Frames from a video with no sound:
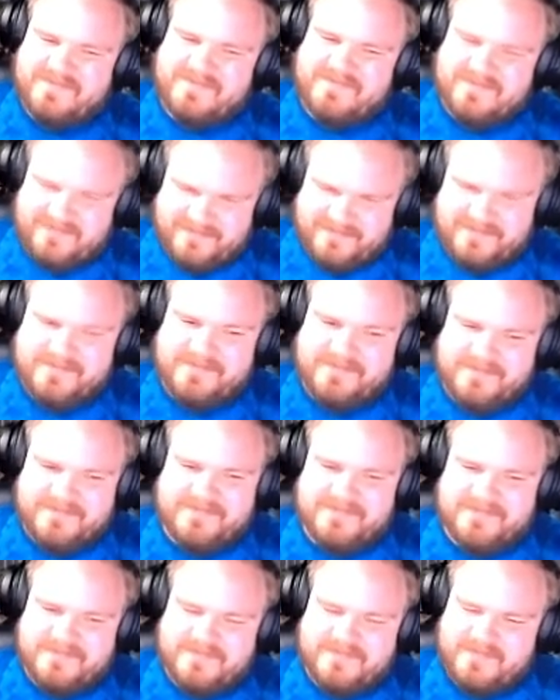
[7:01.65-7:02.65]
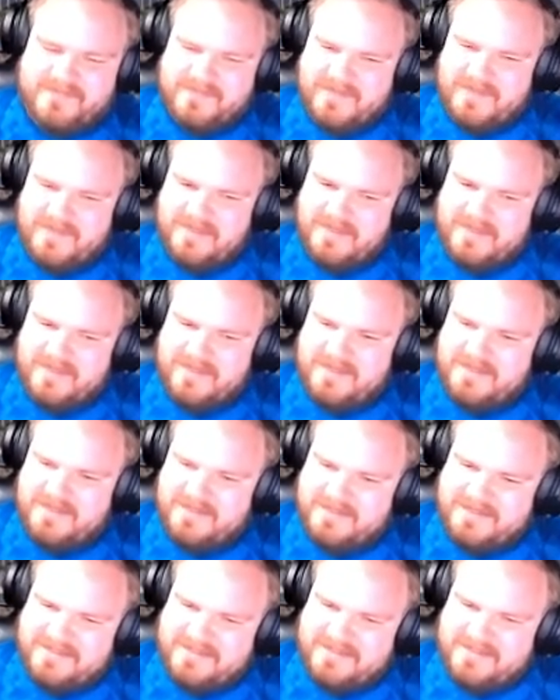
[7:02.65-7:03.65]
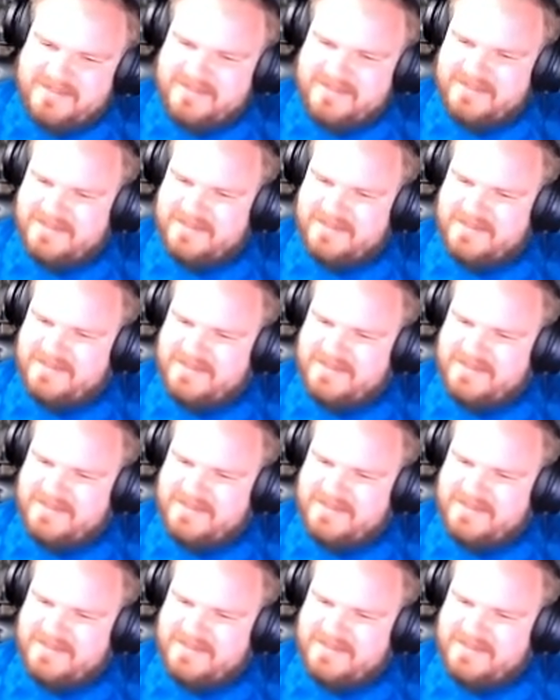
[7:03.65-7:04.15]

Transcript: [no speech]